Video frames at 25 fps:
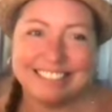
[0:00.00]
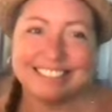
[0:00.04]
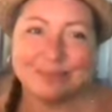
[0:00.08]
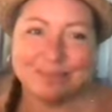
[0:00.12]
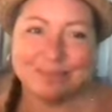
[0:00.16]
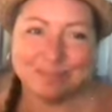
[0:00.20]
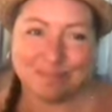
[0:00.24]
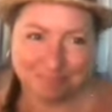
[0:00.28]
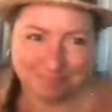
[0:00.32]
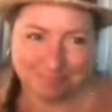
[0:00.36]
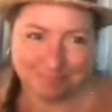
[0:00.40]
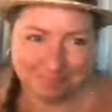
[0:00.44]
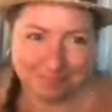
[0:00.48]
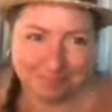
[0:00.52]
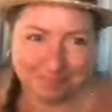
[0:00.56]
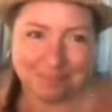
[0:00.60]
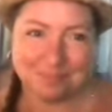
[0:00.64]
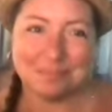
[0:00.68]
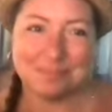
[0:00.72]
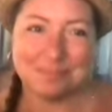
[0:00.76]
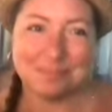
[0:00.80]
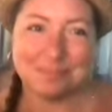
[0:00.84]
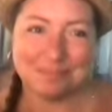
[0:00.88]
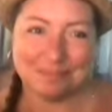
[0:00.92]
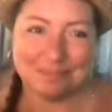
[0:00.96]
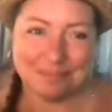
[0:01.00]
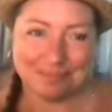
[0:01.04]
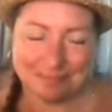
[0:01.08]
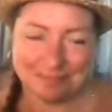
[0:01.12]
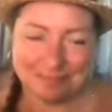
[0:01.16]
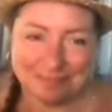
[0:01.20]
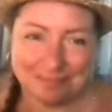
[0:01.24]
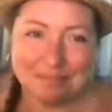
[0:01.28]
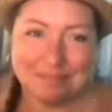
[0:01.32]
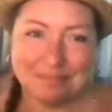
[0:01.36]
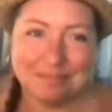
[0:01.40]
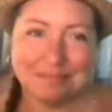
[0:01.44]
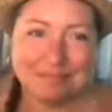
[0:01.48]

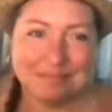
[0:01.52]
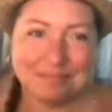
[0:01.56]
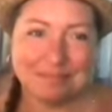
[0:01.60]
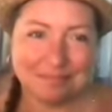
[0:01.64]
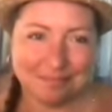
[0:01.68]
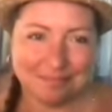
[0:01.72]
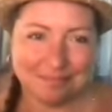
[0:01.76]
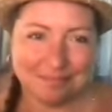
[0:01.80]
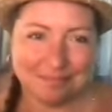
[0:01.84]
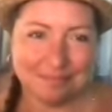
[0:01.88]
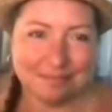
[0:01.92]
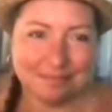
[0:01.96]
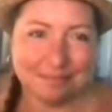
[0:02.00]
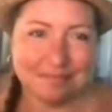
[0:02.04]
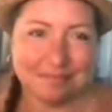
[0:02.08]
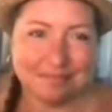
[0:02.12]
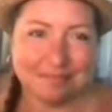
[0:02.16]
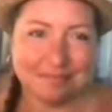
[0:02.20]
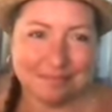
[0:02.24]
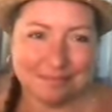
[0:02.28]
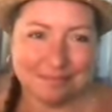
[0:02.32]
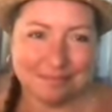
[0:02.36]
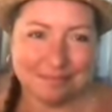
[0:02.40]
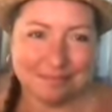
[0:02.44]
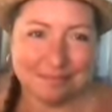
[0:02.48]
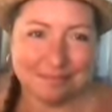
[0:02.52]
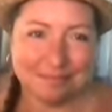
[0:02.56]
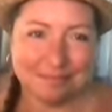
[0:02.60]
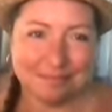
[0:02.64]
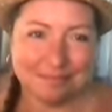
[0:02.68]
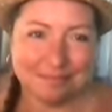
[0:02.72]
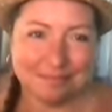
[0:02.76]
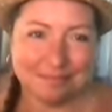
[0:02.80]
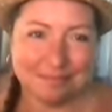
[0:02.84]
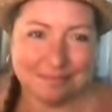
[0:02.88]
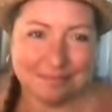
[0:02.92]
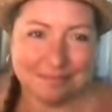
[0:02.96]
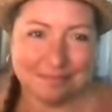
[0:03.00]

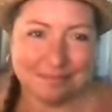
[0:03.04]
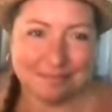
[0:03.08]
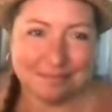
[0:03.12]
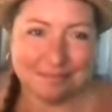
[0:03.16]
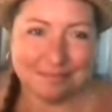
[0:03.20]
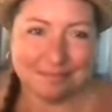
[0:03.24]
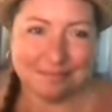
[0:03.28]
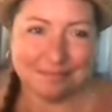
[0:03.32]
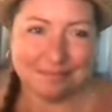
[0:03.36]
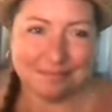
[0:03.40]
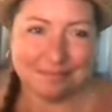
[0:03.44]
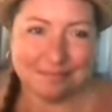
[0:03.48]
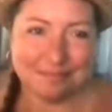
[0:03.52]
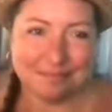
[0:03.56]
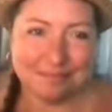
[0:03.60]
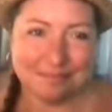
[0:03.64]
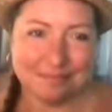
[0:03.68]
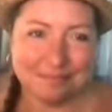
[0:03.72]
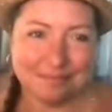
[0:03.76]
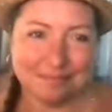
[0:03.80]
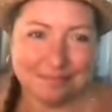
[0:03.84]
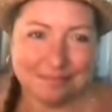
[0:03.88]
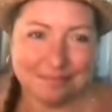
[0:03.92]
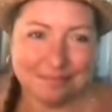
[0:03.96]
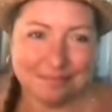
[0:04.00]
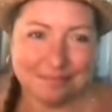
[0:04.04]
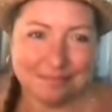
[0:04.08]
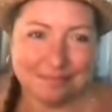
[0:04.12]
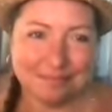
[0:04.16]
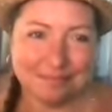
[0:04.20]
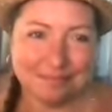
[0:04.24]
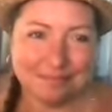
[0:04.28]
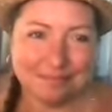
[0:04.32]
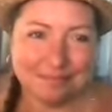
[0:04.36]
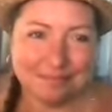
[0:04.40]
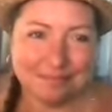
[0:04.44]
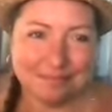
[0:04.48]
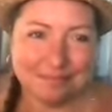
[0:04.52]

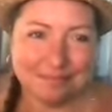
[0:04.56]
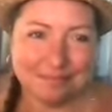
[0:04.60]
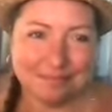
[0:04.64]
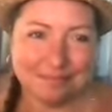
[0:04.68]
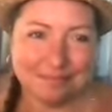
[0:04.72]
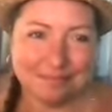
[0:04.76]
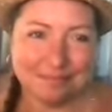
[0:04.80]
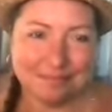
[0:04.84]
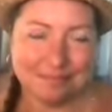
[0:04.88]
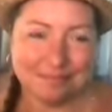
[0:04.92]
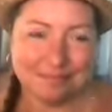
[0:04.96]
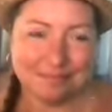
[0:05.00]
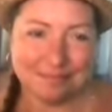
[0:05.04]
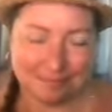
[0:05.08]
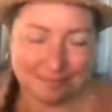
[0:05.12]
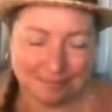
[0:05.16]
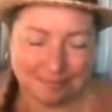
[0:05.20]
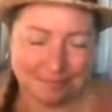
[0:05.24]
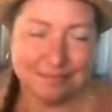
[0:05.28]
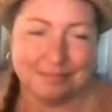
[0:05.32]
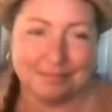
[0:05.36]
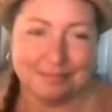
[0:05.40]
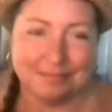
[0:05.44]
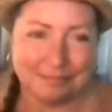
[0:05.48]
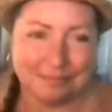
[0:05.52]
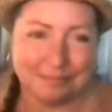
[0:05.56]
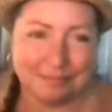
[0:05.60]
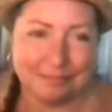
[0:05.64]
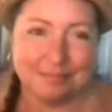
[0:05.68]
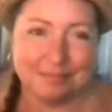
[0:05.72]
The person shown says nothing.